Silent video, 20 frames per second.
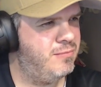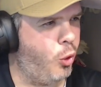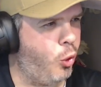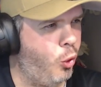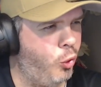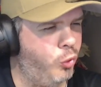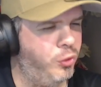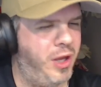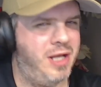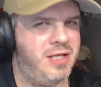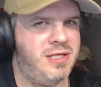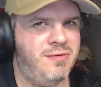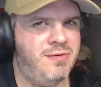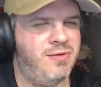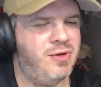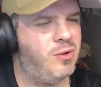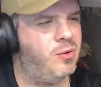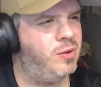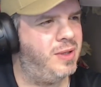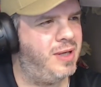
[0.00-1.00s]
all that
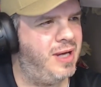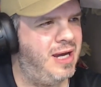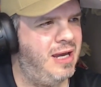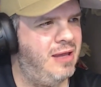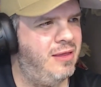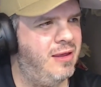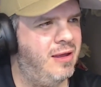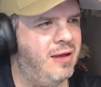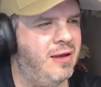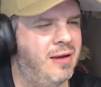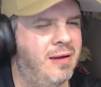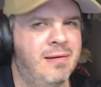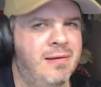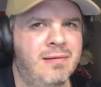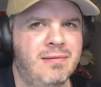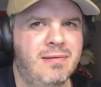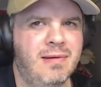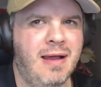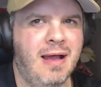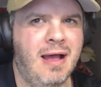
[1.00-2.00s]
difficult
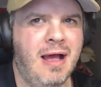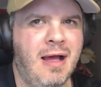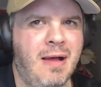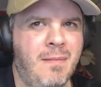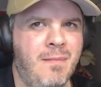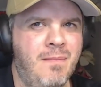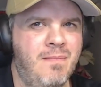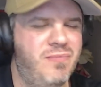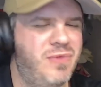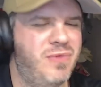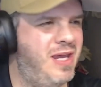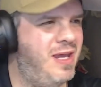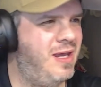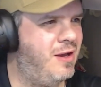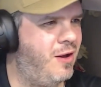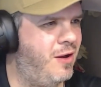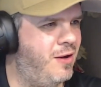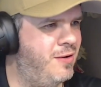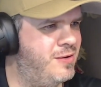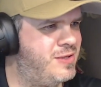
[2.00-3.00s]
either.
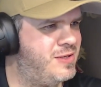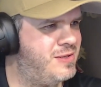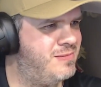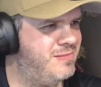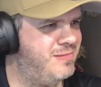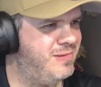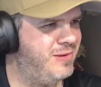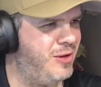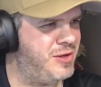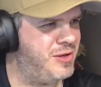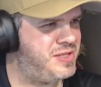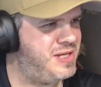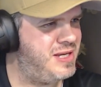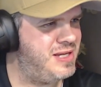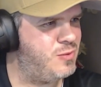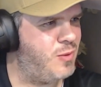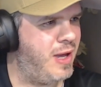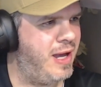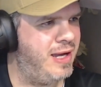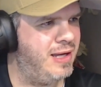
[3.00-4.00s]
Higo's lost
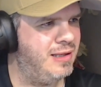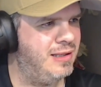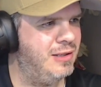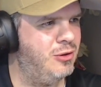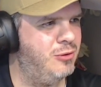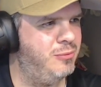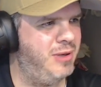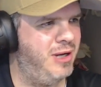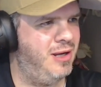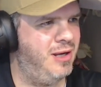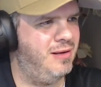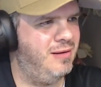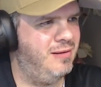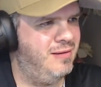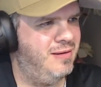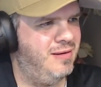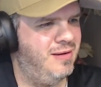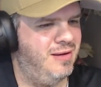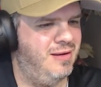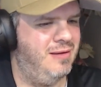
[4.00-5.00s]
his way a little bit.
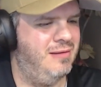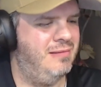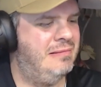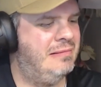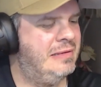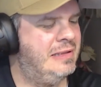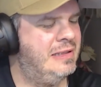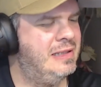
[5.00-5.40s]
I